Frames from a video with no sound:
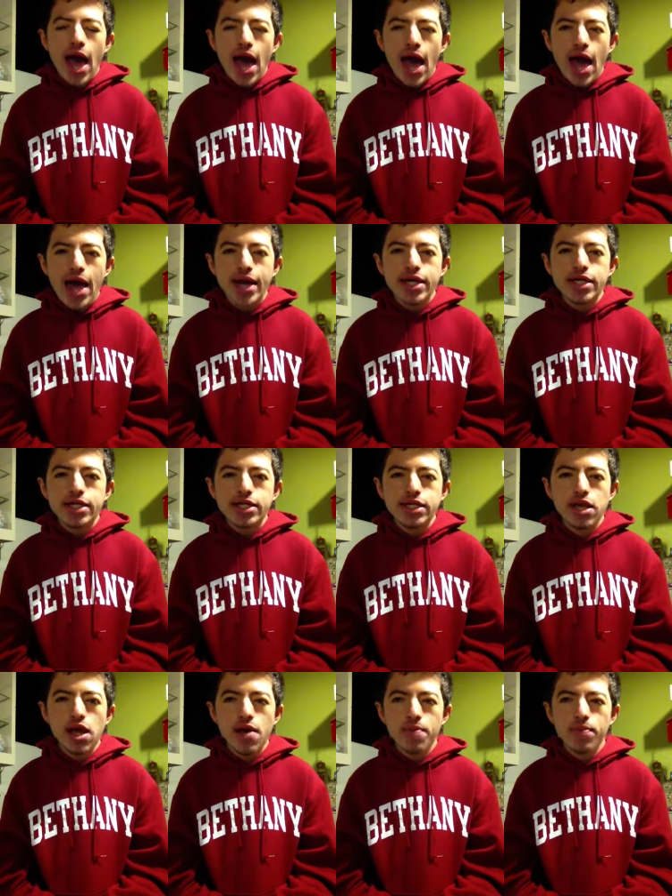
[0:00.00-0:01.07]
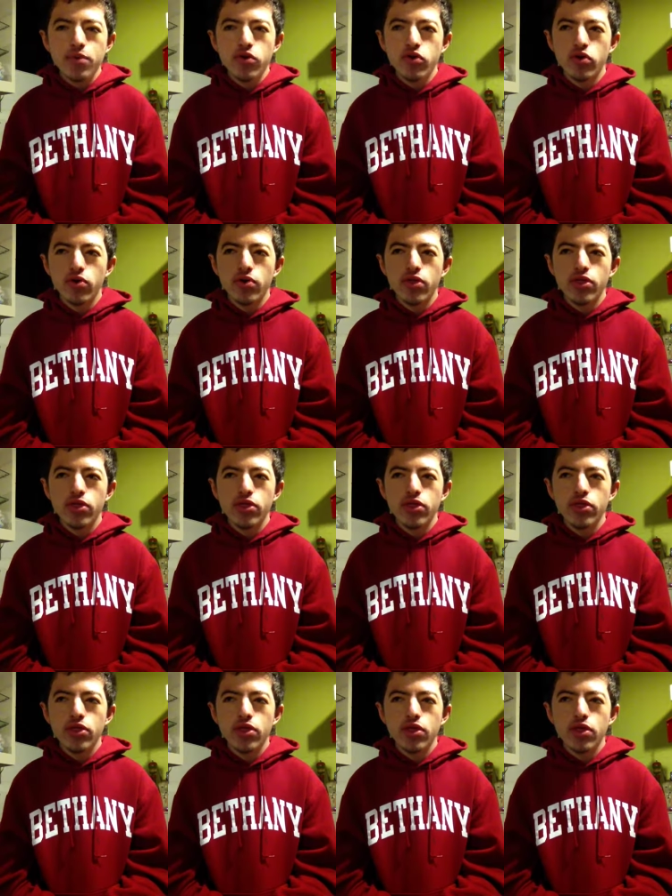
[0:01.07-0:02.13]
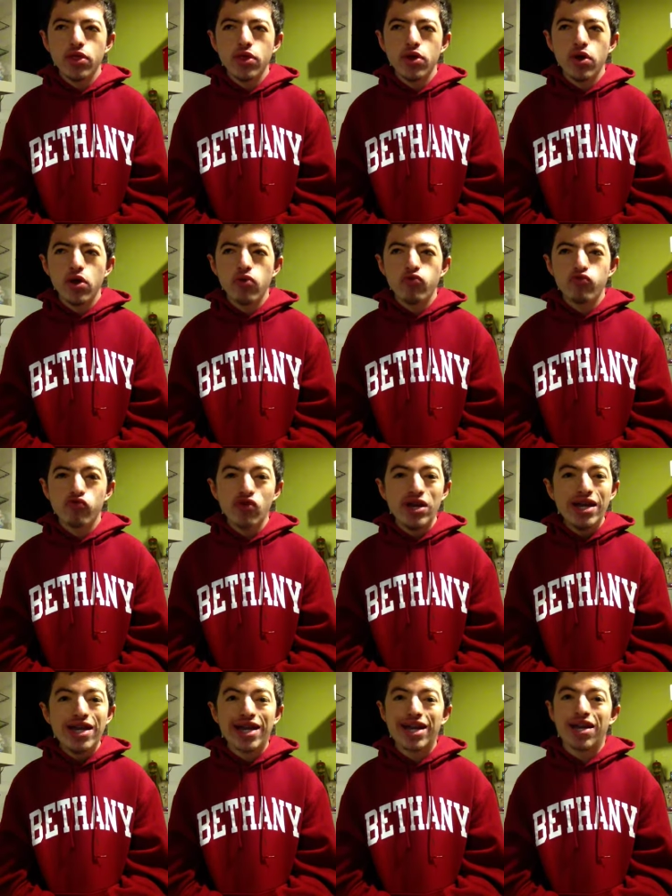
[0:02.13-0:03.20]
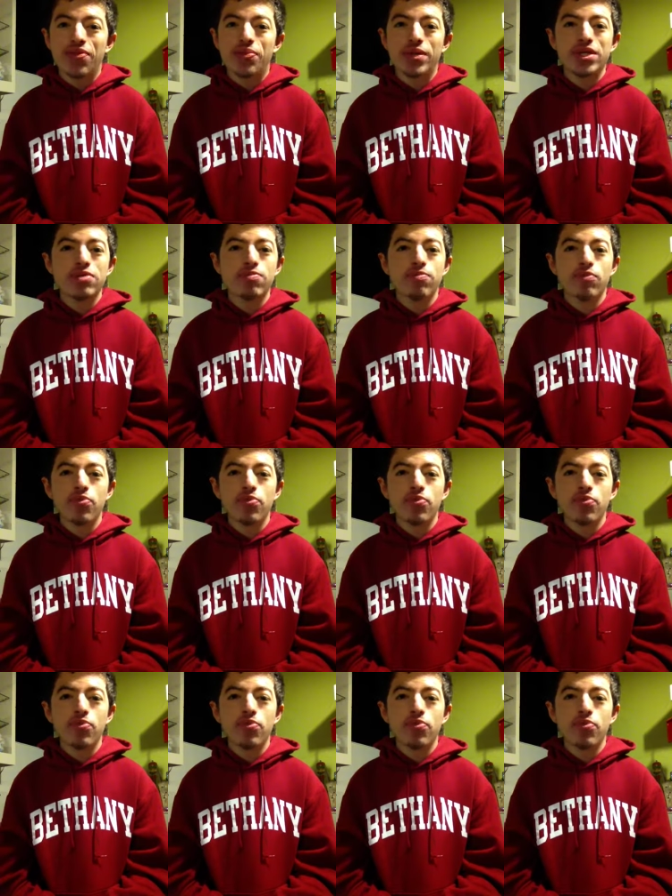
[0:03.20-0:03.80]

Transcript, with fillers: And um, really, this